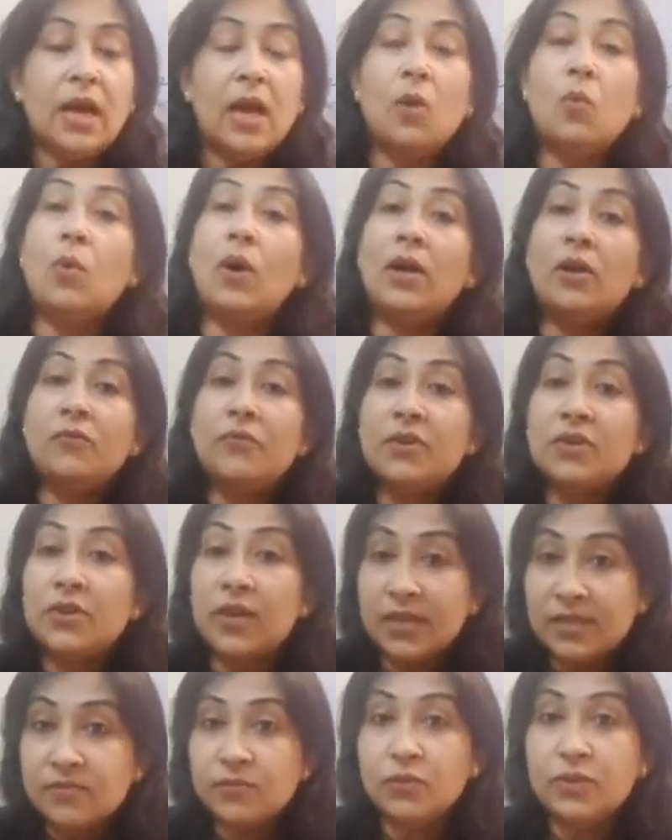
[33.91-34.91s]
a word of
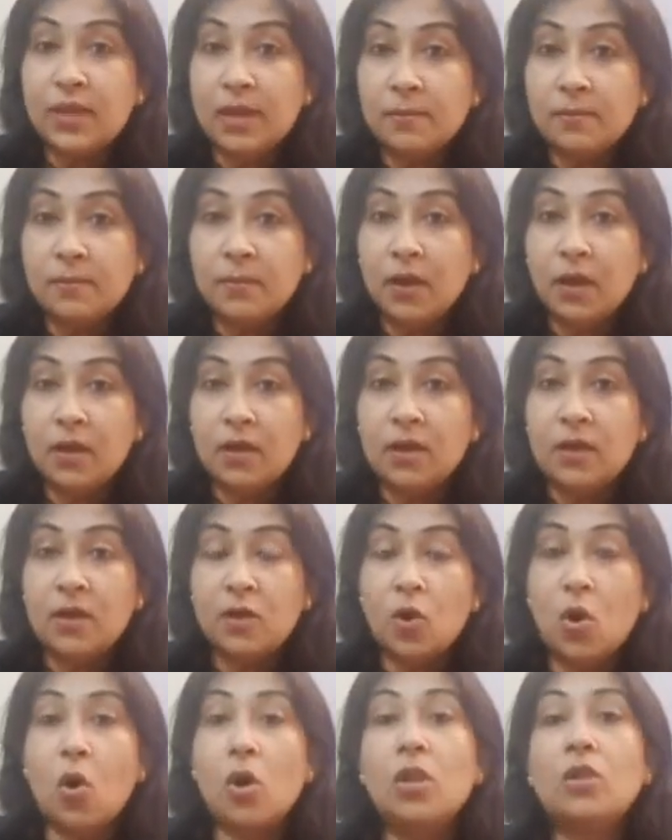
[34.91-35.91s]
interest for them,
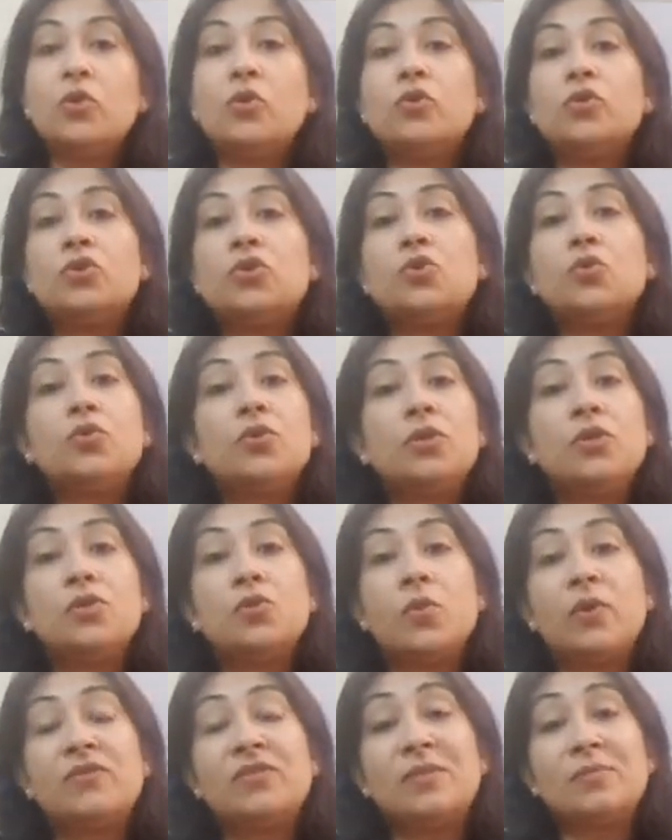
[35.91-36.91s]
all those students
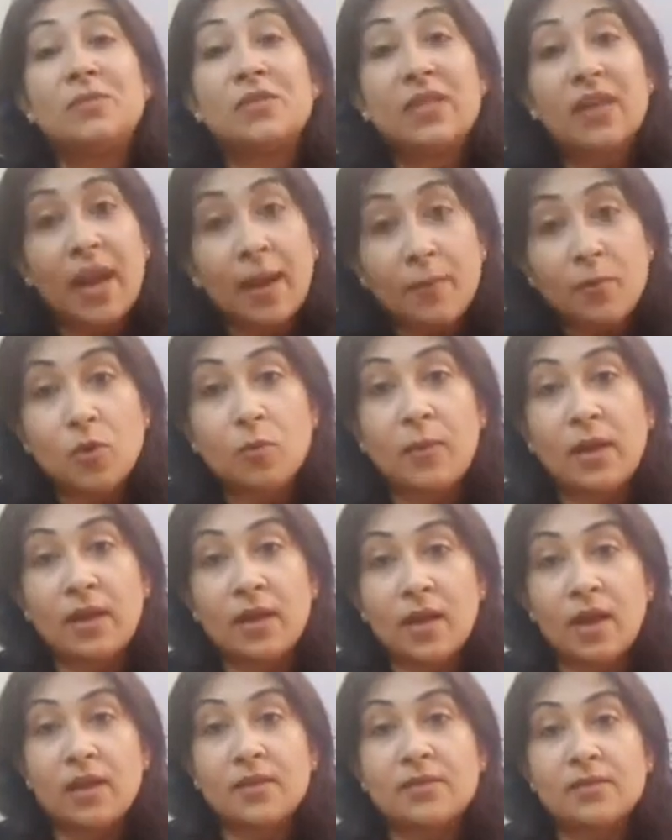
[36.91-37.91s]
who have subscribed to my
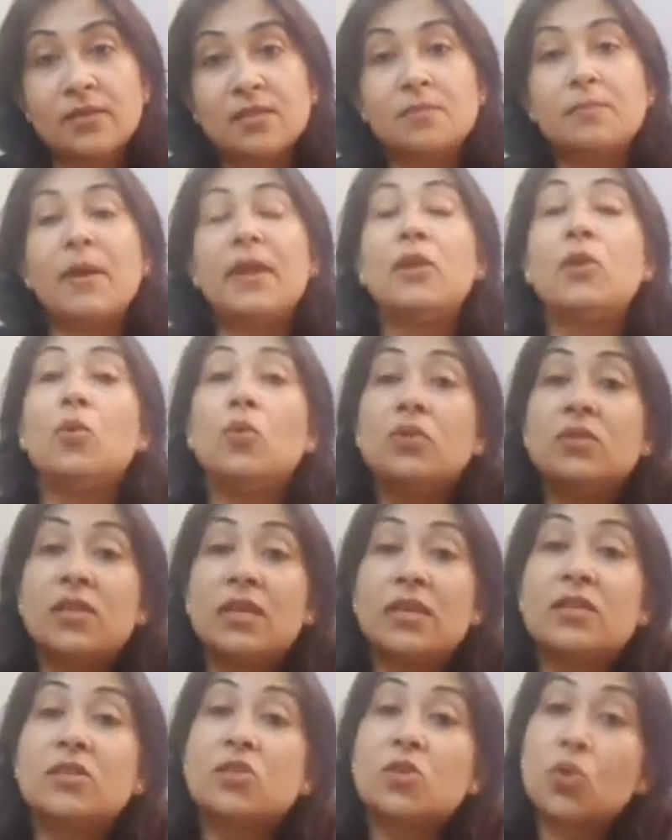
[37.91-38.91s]
classes, my notes
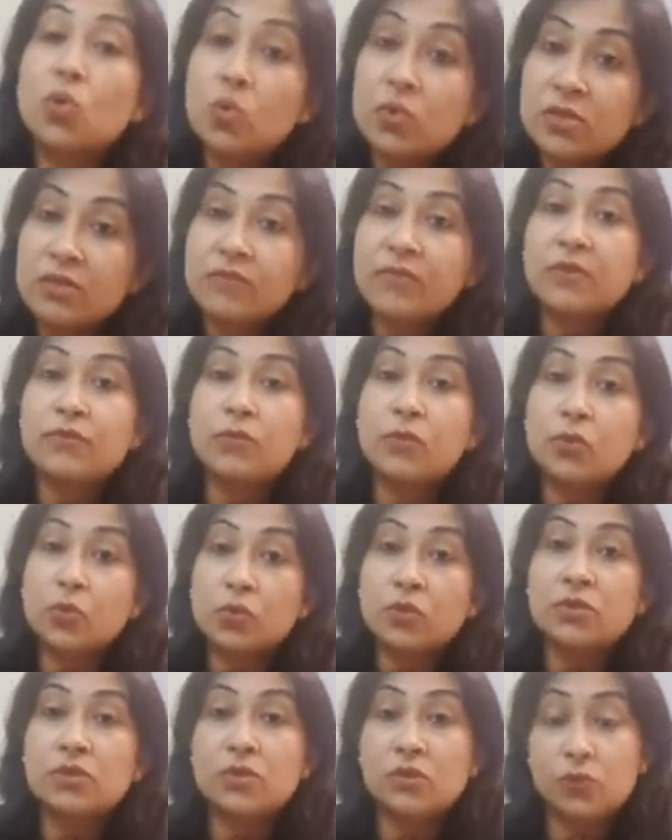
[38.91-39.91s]
are exclusively for
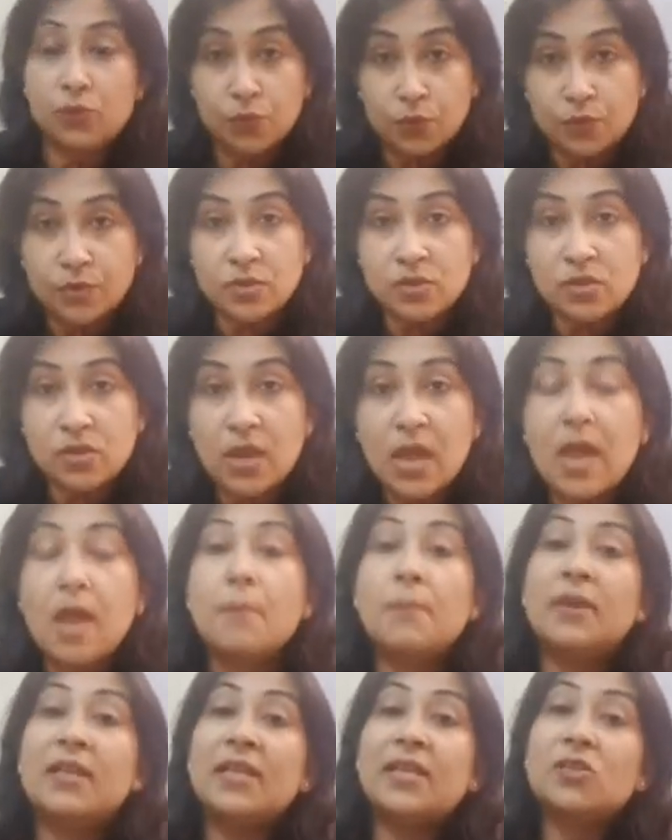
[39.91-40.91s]
those students,
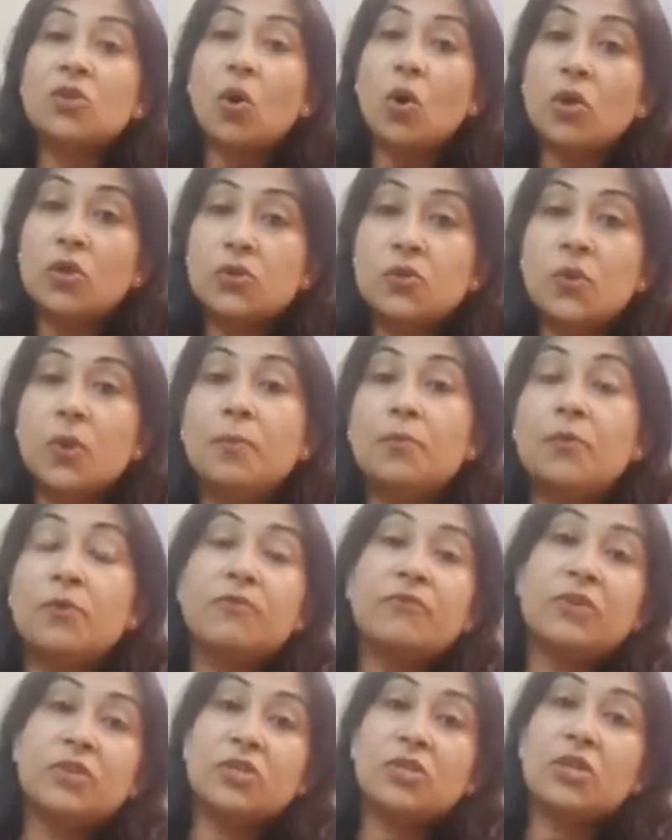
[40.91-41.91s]
but there's also a
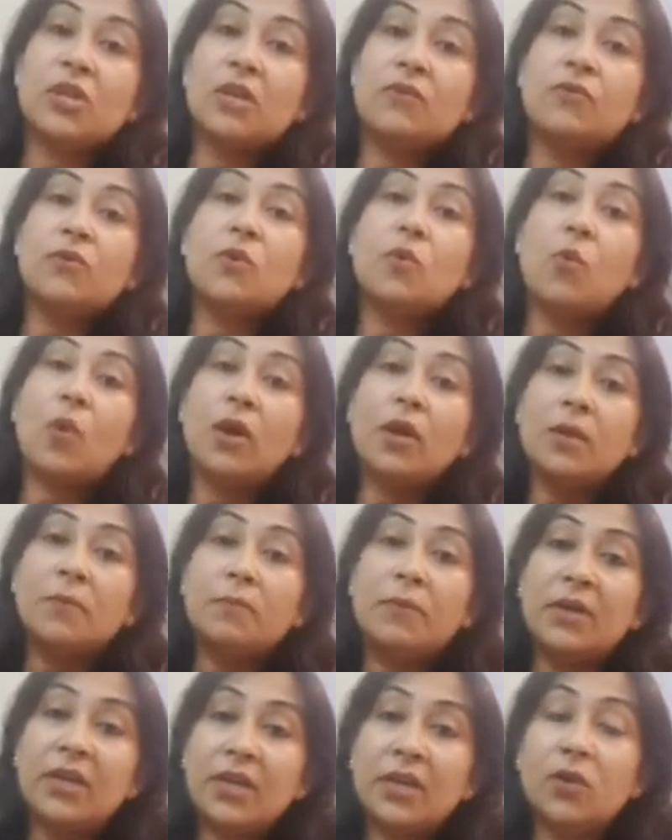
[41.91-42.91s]
provision if you want a
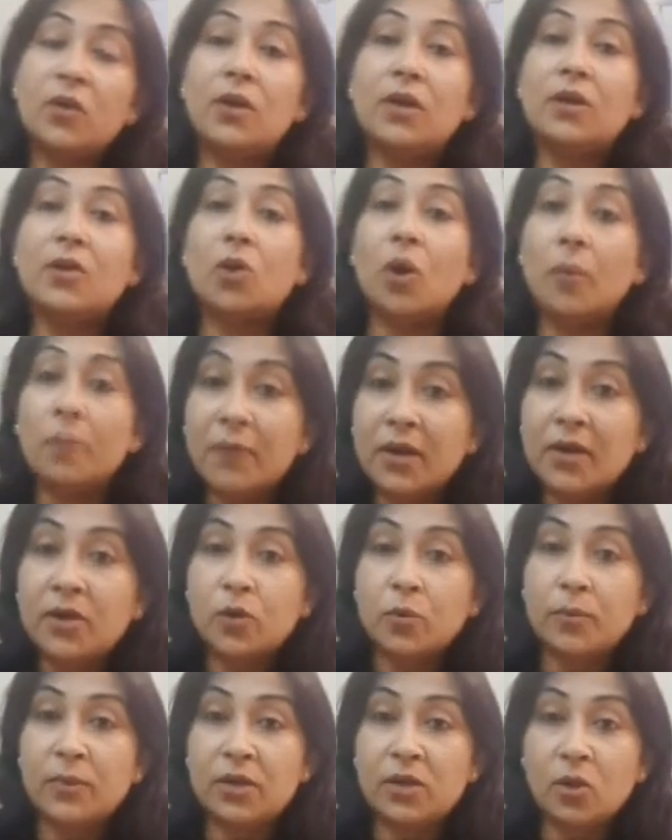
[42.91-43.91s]
particular topic
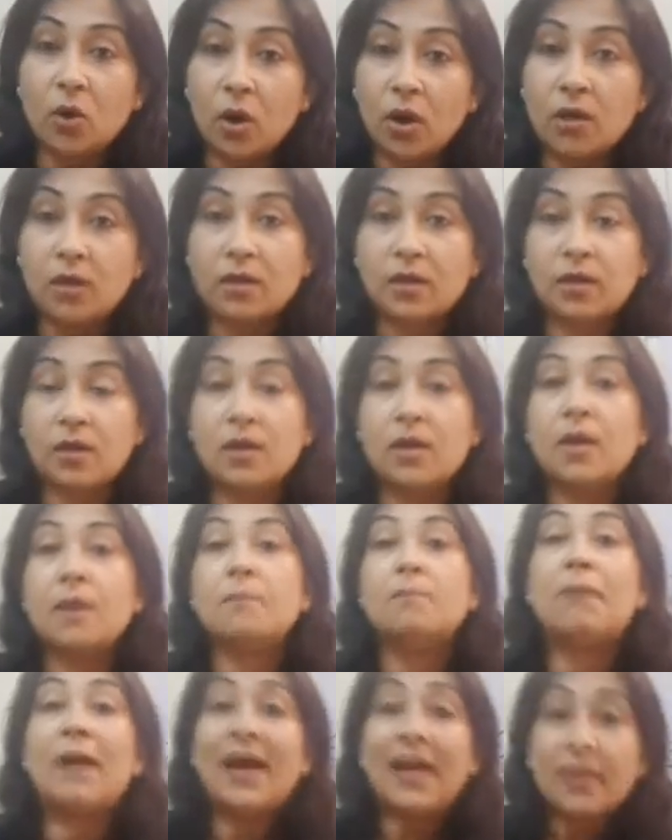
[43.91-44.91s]
to be taught
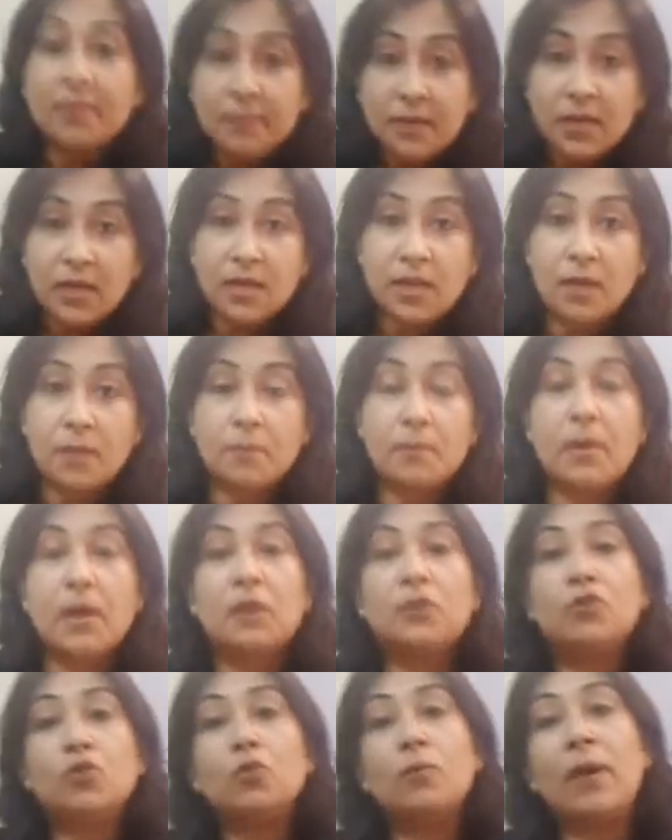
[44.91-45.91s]
by me
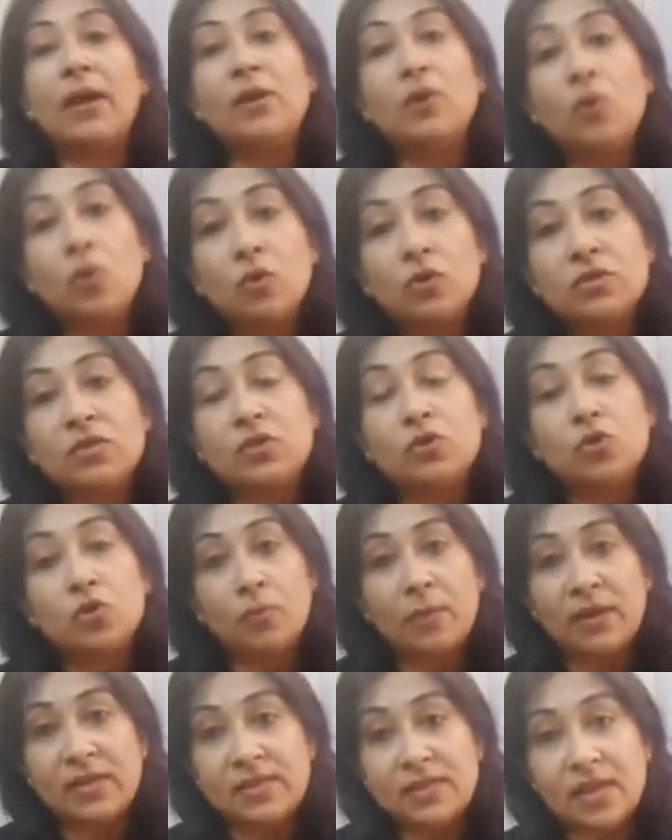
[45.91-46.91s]
through my notes and through
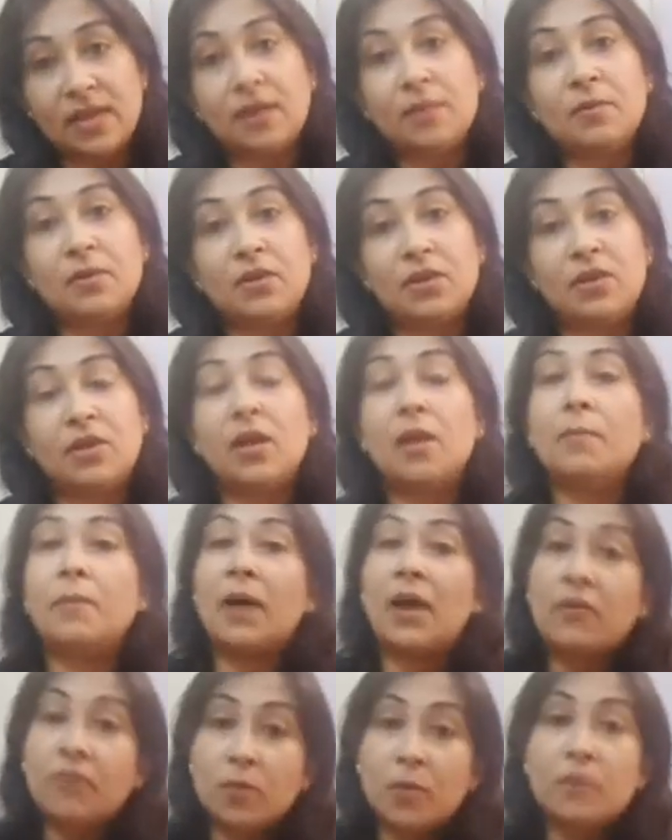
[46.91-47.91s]
my study material,
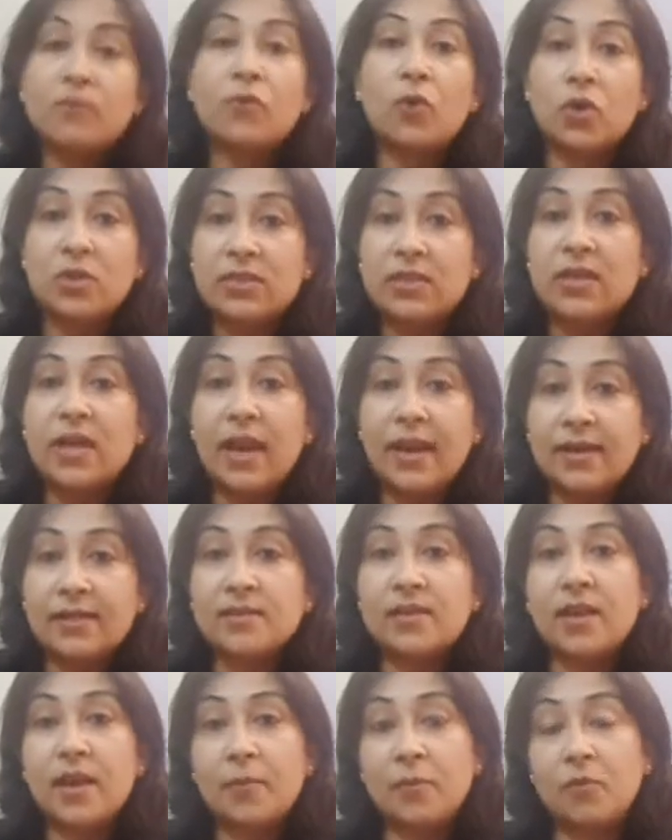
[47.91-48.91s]
apart from of course the guidance
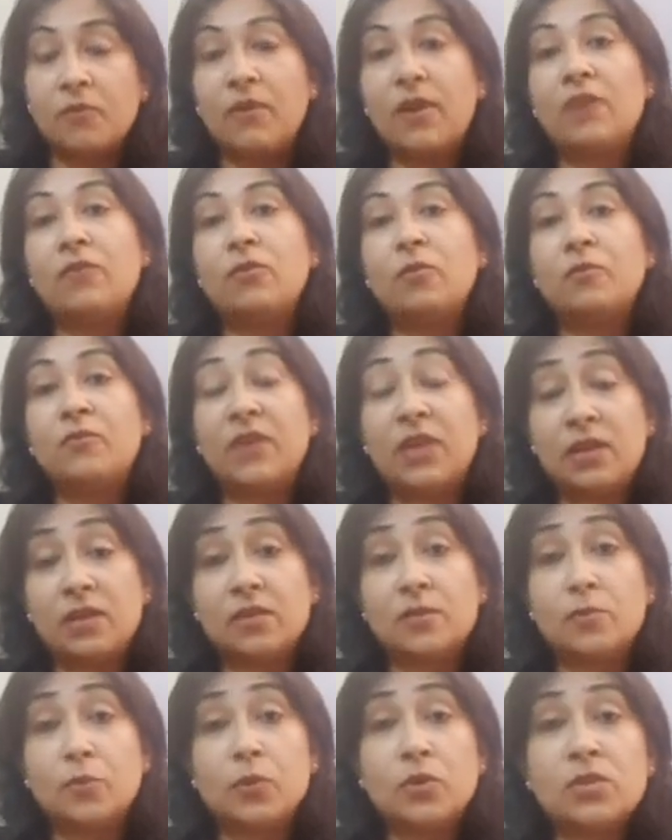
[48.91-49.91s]
that I provide from
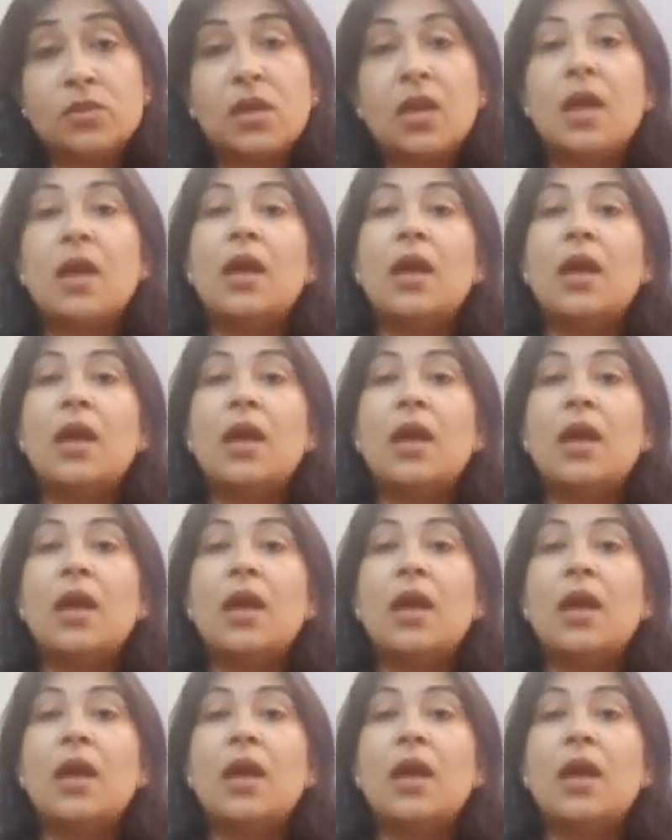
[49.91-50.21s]
various books.